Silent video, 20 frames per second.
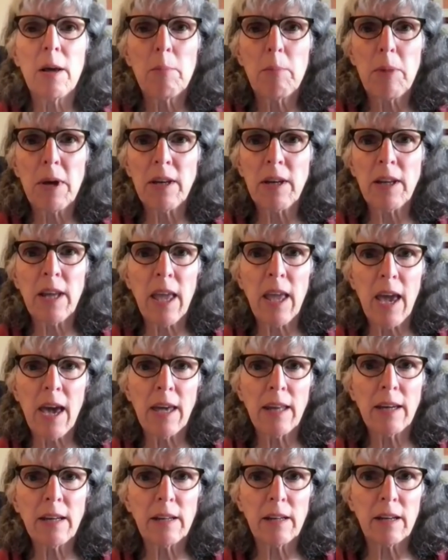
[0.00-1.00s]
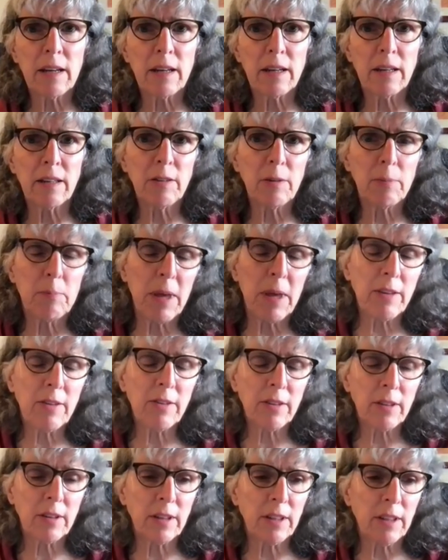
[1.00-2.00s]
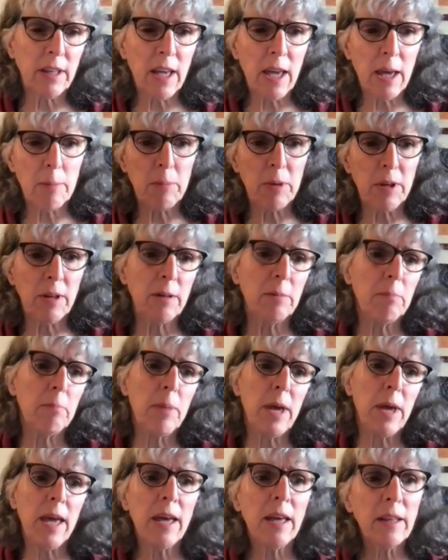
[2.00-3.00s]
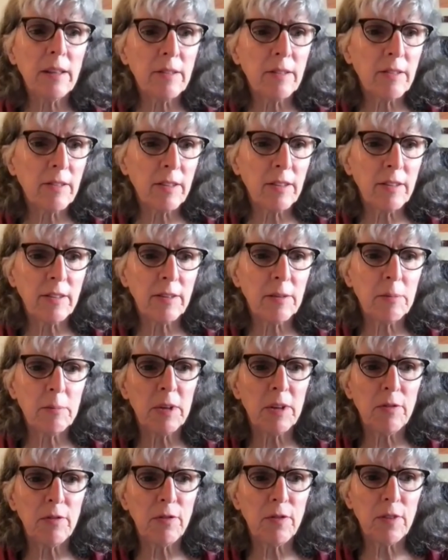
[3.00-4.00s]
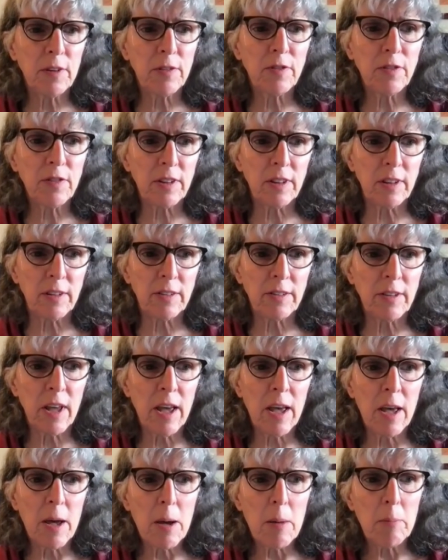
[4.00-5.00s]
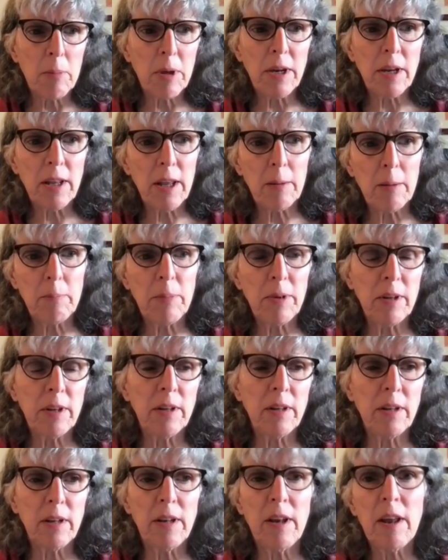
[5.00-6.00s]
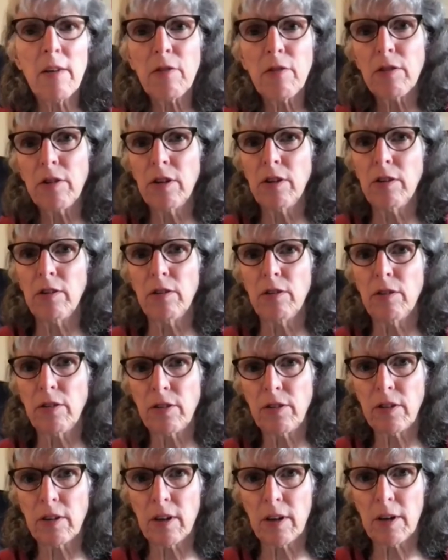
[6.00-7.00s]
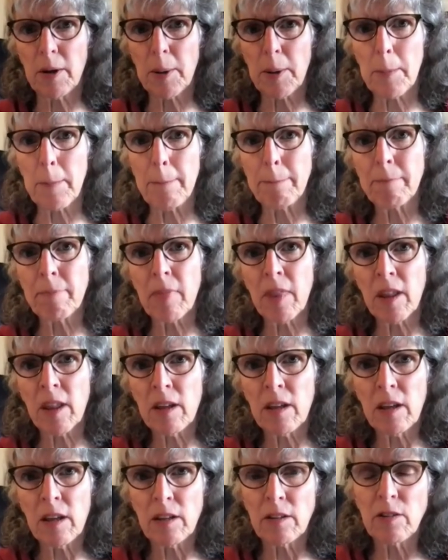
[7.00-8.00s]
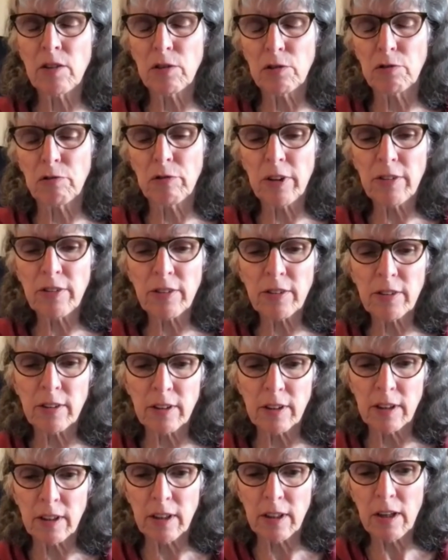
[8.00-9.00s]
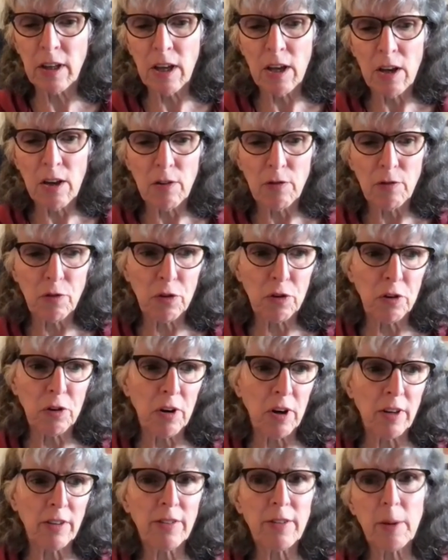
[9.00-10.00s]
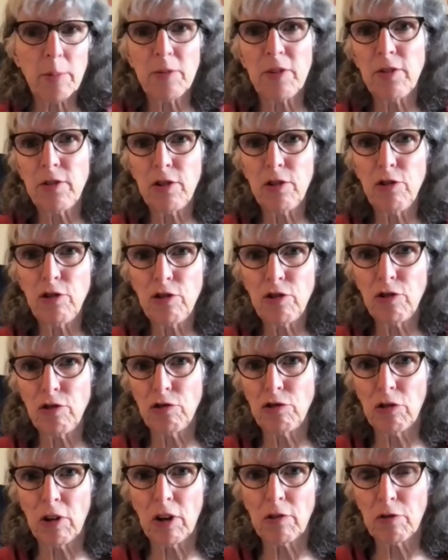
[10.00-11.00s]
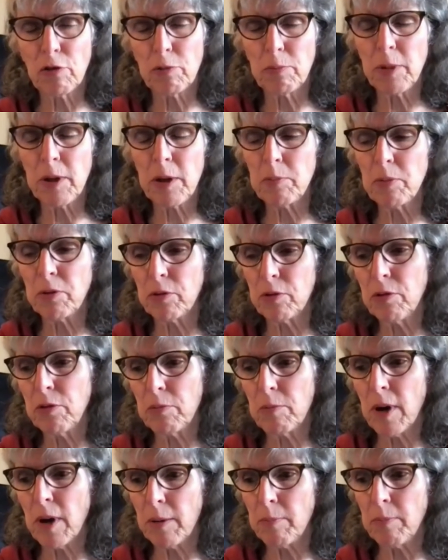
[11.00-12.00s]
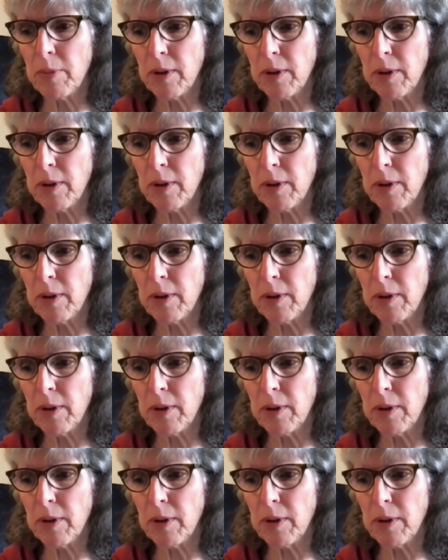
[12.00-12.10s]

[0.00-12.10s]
But in Canada, it's basically had been banned since the mid-50s, but it had been never used until recently for a substitution drug for people who might